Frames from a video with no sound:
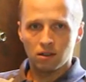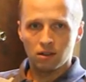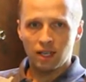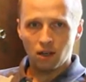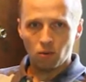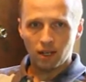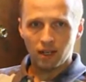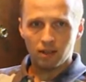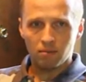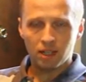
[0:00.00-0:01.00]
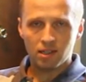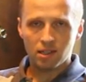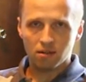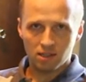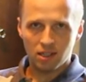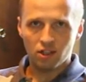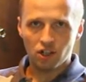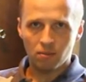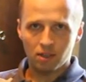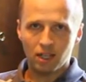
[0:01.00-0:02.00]
that way it makes stitching
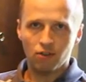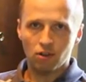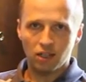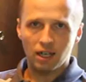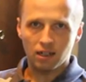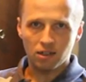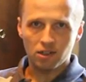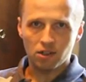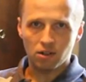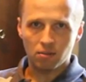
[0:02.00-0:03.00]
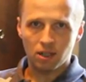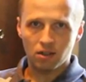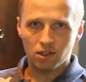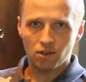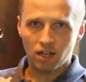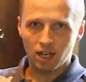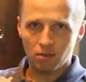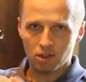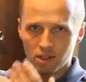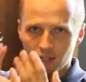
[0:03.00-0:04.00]
them together a lot easier because your
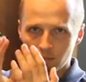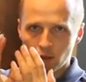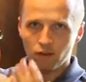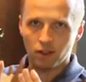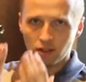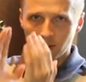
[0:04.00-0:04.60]
camera stays perfectly